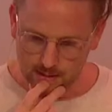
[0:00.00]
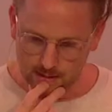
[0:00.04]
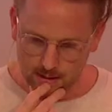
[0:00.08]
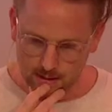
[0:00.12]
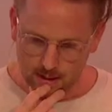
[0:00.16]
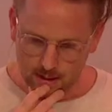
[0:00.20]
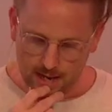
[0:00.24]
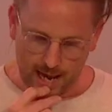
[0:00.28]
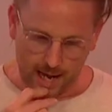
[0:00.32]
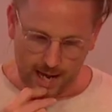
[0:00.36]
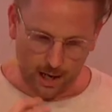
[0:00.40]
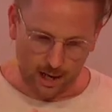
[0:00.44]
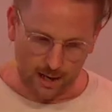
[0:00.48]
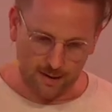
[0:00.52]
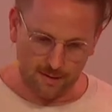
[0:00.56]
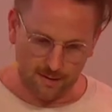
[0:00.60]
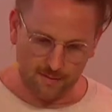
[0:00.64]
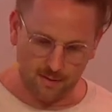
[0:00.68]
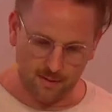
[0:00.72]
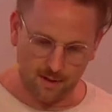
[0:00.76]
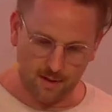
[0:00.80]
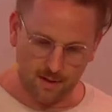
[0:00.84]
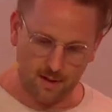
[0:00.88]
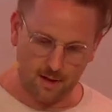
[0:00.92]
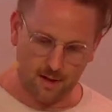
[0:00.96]
And
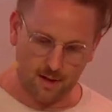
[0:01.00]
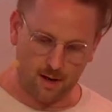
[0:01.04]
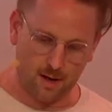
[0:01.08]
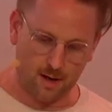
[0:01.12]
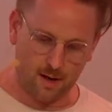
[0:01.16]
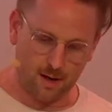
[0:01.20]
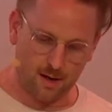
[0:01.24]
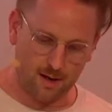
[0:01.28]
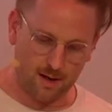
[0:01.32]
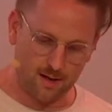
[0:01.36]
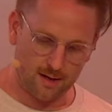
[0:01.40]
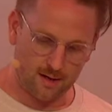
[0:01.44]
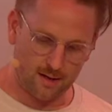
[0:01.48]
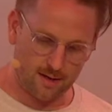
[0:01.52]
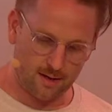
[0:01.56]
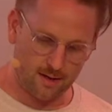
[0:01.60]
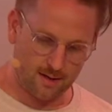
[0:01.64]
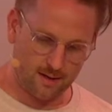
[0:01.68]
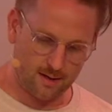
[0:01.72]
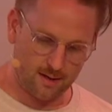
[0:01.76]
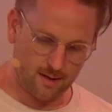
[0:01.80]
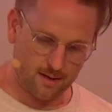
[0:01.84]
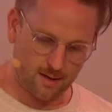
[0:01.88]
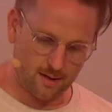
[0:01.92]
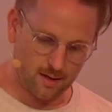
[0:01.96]

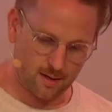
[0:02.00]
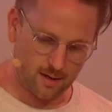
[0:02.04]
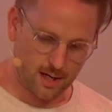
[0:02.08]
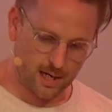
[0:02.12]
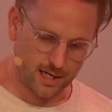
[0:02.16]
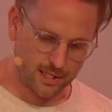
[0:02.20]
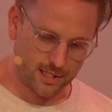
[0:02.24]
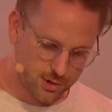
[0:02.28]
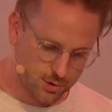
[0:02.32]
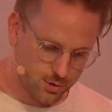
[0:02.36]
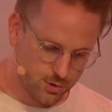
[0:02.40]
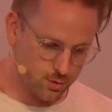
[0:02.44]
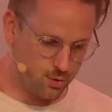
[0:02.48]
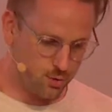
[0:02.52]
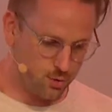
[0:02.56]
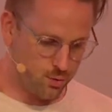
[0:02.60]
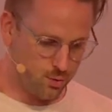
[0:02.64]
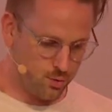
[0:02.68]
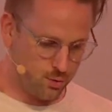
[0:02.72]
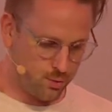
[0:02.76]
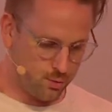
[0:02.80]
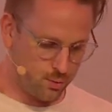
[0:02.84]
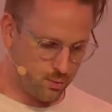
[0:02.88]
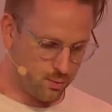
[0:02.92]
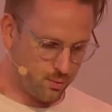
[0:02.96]
I
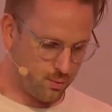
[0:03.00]
do,